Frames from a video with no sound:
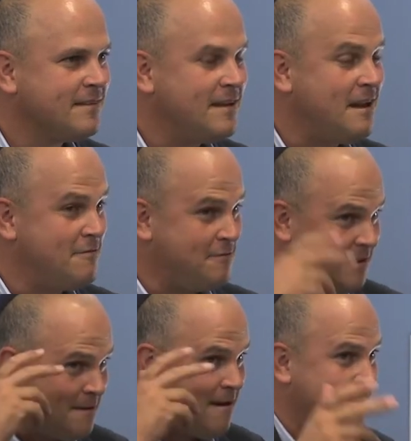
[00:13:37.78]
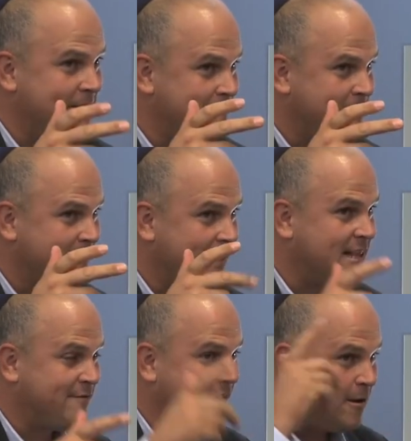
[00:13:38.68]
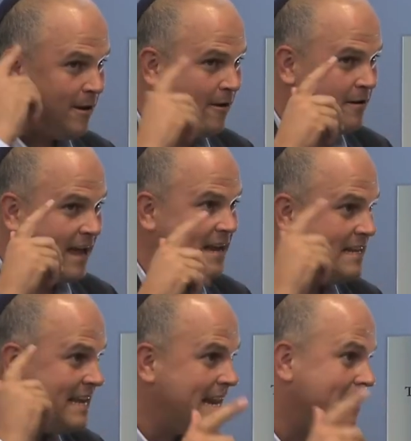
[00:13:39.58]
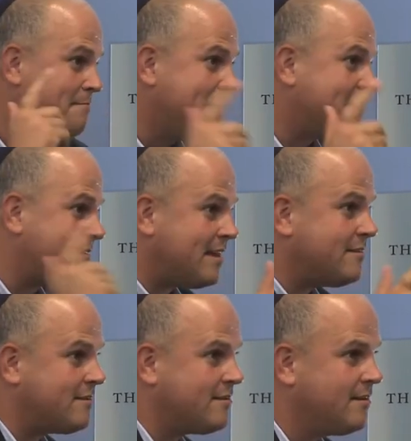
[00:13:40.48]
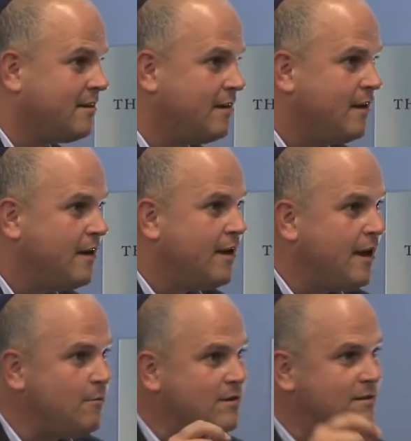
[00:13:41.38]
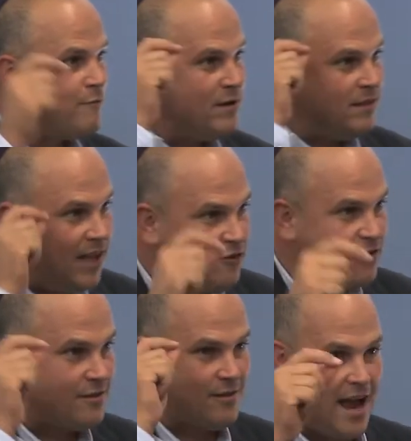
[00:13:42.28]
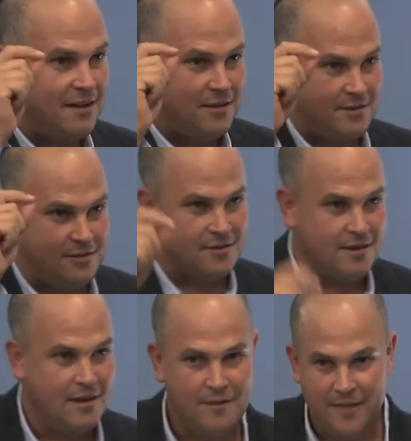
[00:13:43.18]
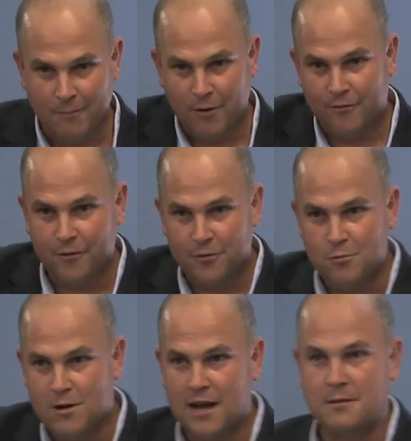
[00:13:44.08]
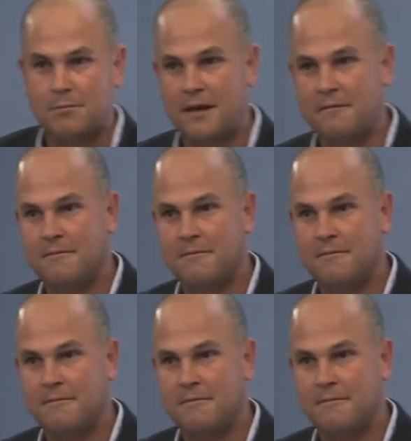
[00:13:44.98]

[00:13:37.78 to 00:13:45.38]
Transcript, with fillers: Now, if you think about it, it's very weird, and yet it makes sense. It was the religious Zionists that were for the Uganda plan.